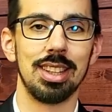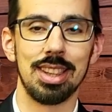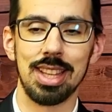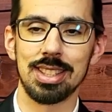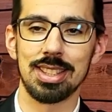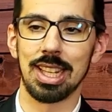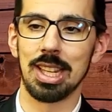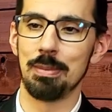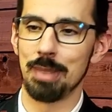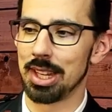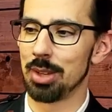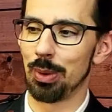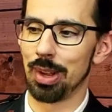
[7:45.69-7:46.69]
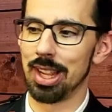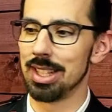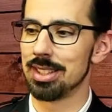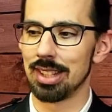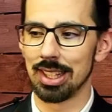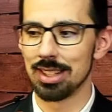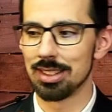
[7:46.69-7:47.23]
This, in many ways,
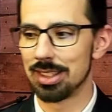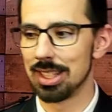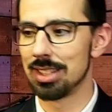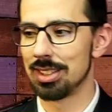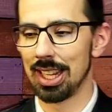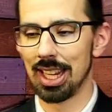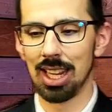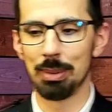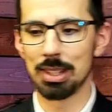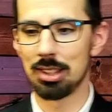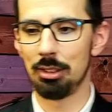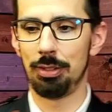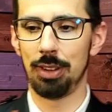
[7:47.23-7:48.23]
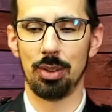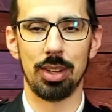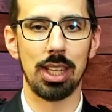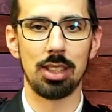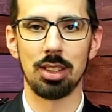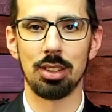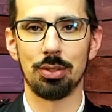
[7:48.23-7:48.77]
is the same as the
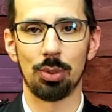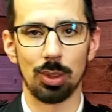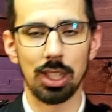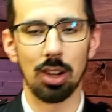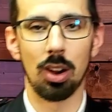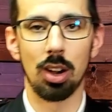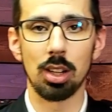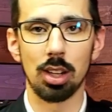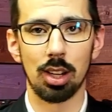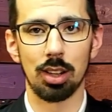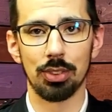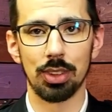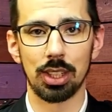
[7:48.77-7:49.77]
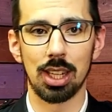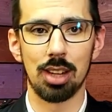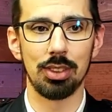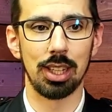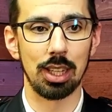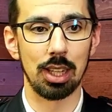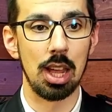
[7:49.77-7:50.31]
foundation for the Ark of the
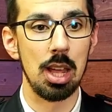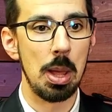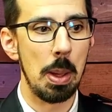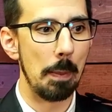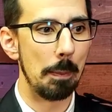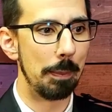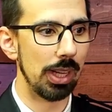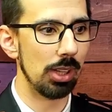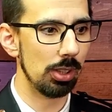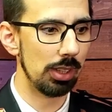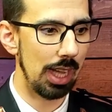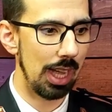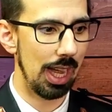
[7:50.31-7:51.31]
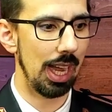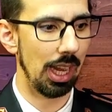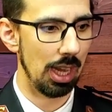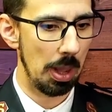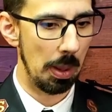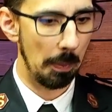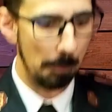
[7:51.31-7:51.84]
Covenant. Build a
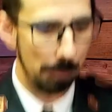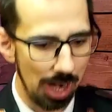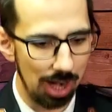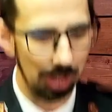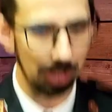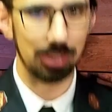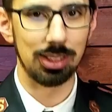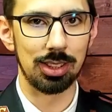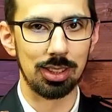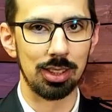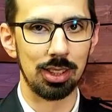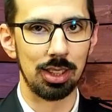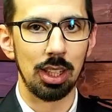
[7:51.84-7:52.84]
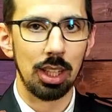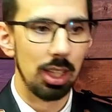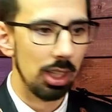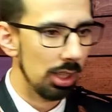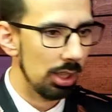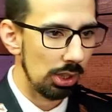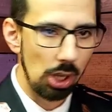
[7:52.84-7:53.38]
box.
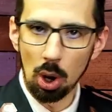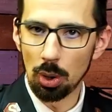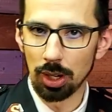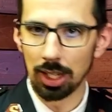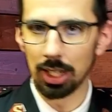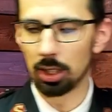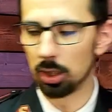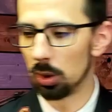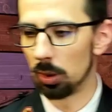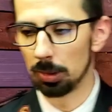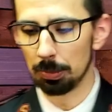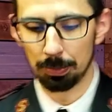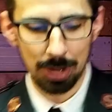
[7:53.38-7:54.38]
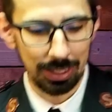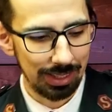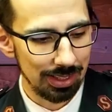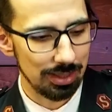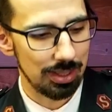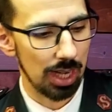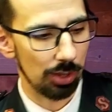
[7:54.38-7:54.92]
Coat it in gold. Make
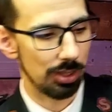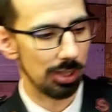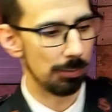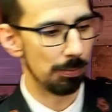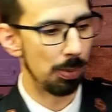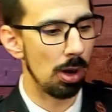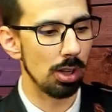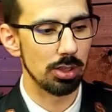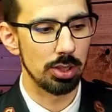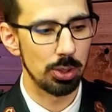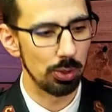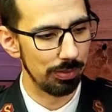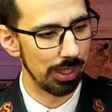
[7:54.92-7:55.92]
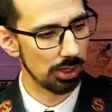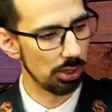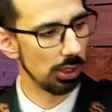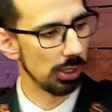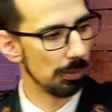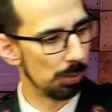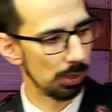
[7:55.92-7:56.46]
these decorative parts to it. Make sure you
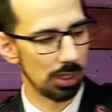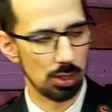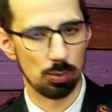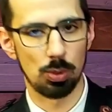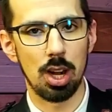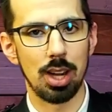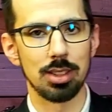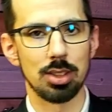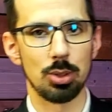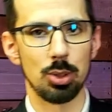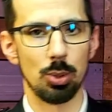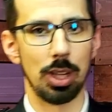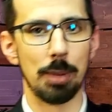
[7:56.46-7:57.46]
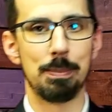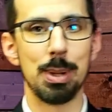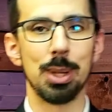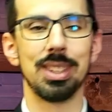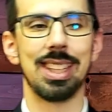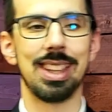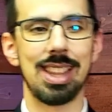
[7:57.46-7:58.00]
can put these rods through it.
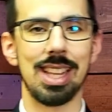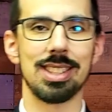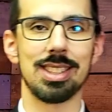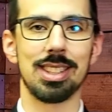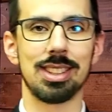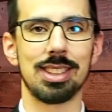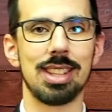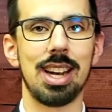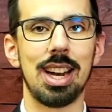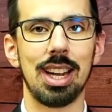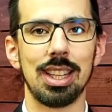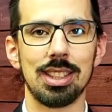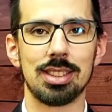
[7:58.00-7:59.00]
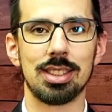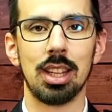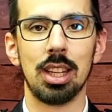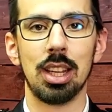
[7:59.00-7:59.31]
Build it this size.